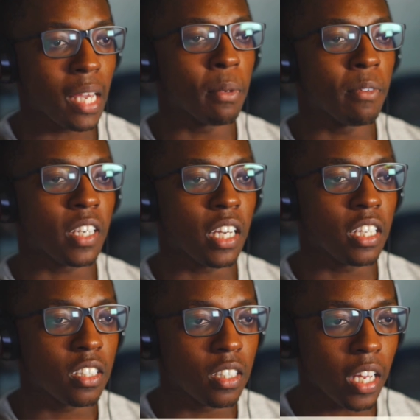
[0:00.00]
and
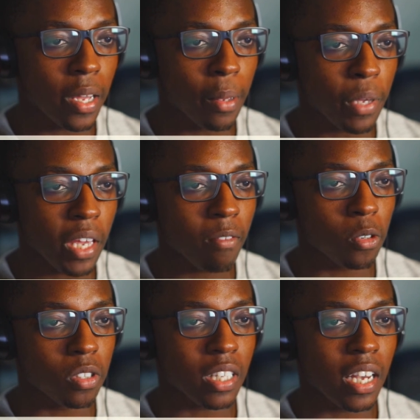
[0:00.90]
behavioral science will
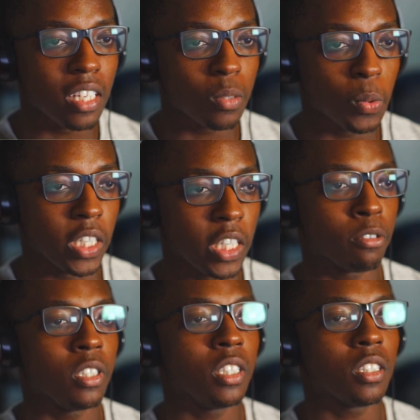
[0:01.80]
increase
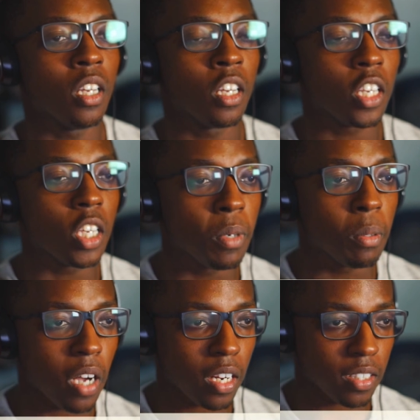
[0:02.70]
human productivity.
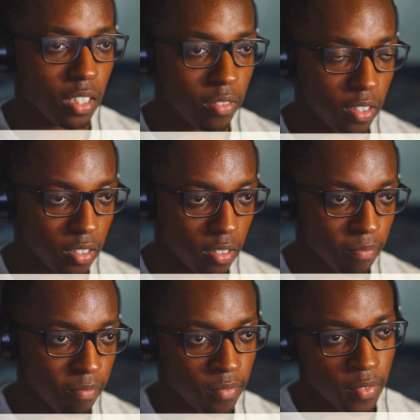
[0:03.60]
It
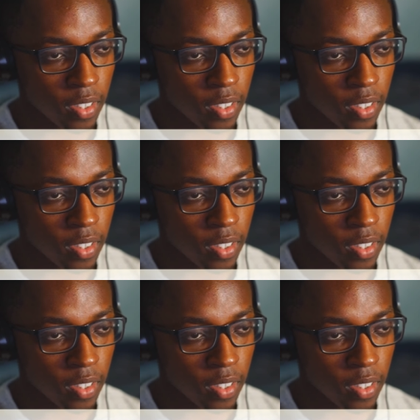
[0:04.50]
says here